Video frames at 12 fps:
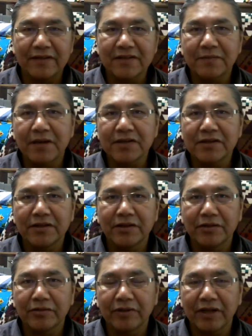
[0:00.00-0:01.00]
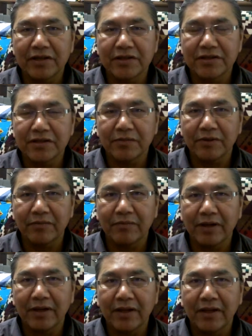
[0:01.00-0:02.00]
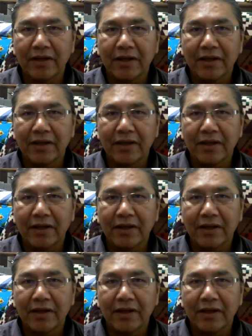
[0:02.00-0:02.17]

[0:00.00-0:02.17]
especially your relationship with money,